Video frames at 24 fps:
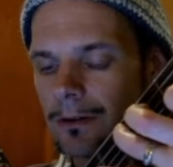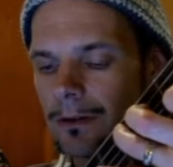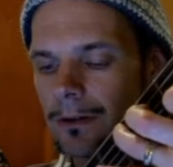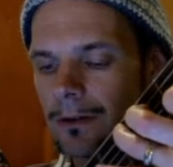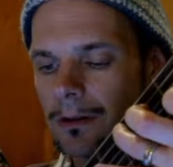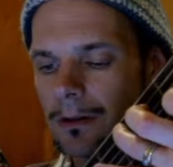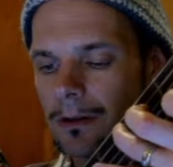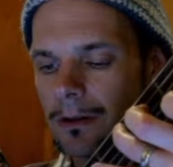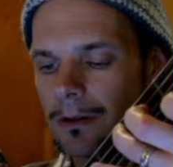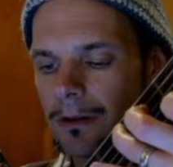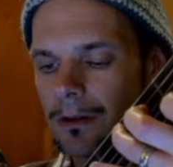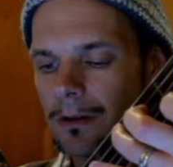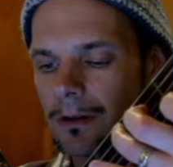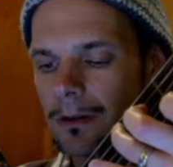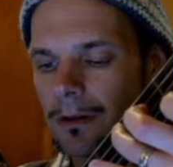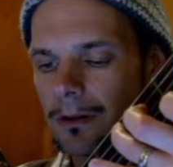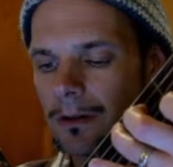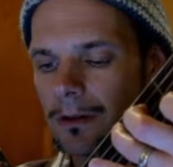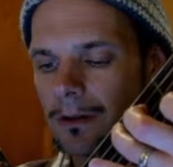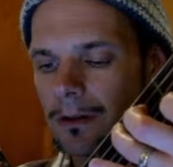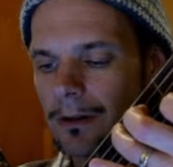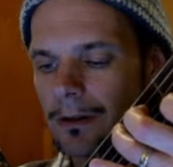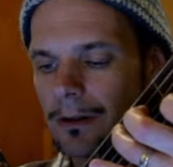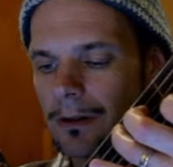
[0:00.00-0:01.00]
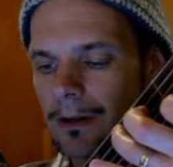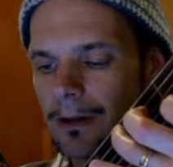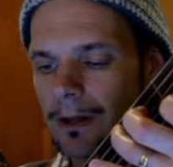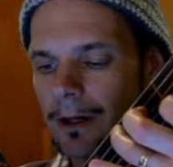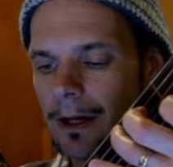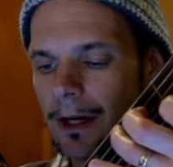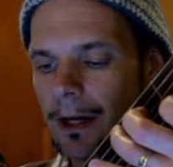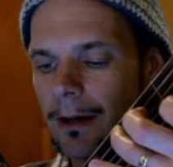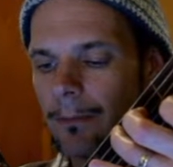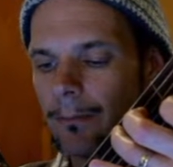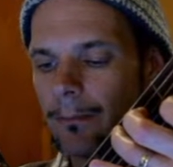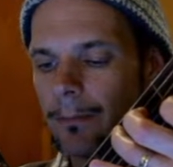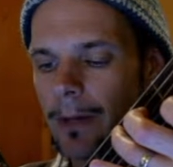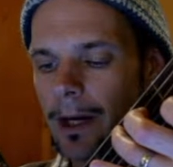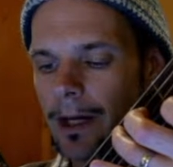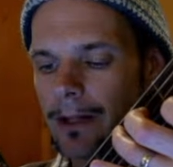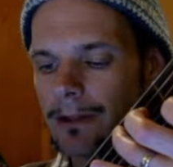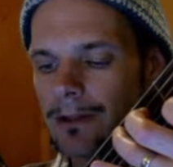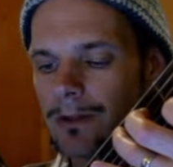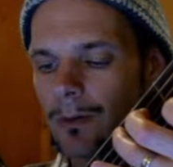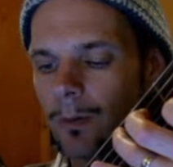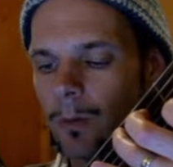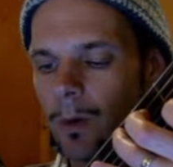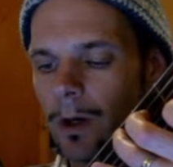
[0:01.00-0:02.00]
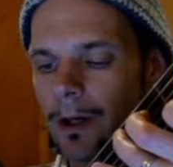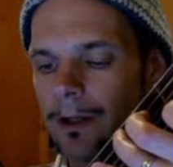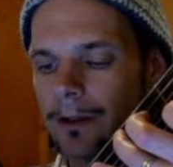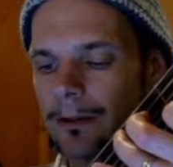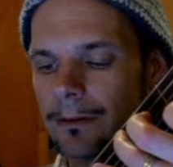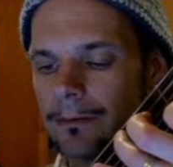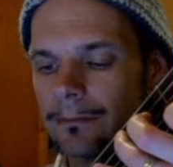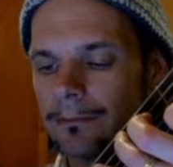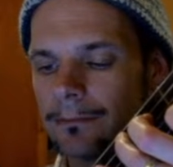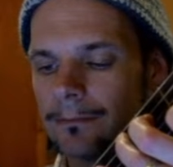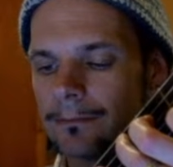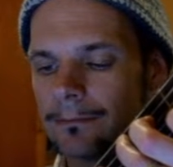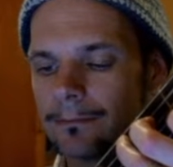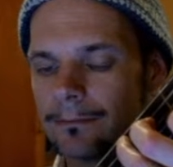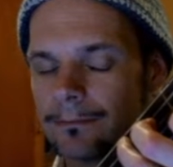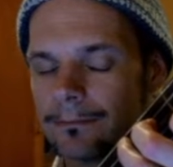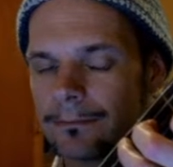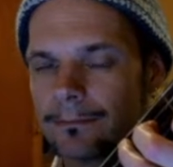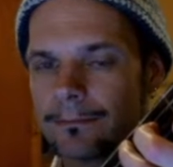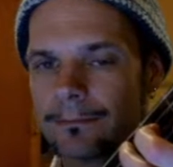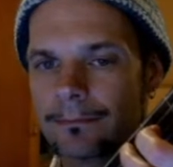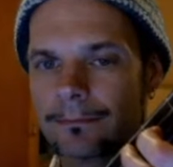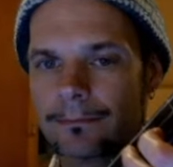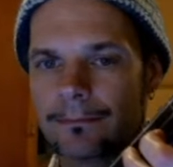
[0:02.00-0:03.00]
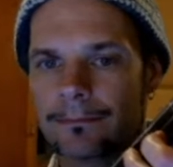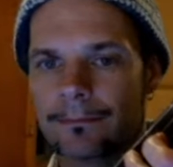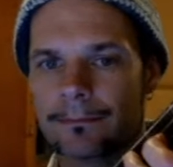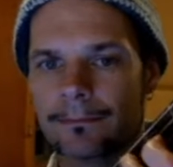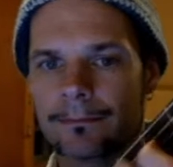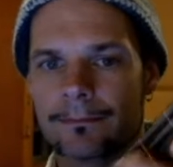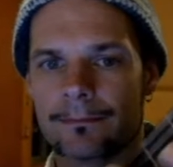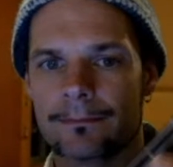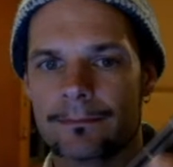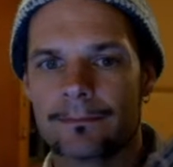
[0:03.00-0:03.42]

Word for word: and back to one.